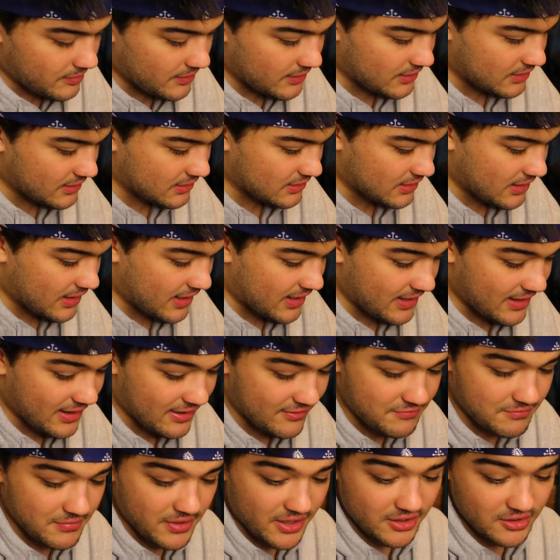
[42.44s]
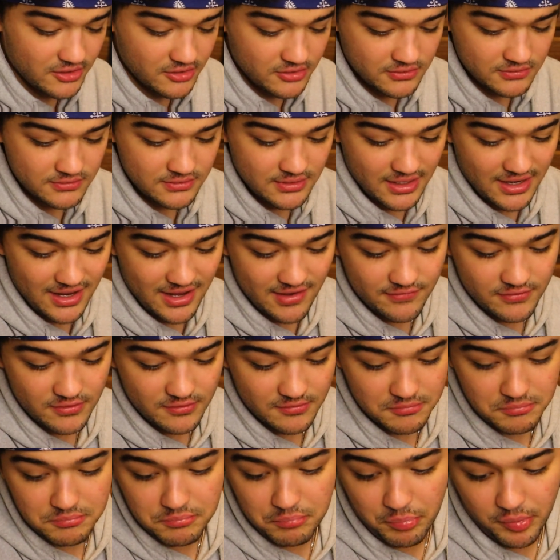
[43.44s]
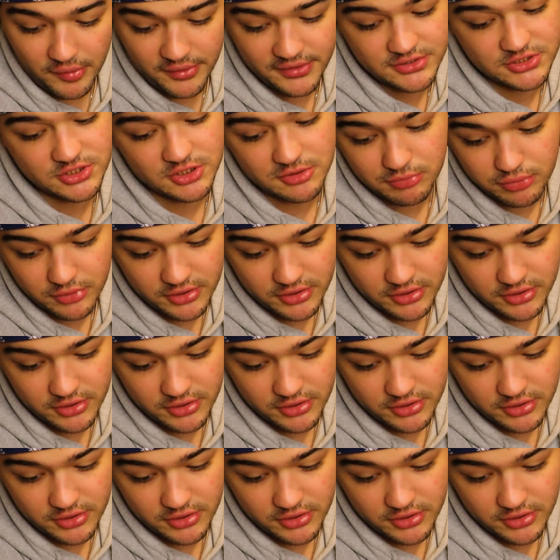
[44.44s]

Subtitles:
but I have my own. I have a bunch of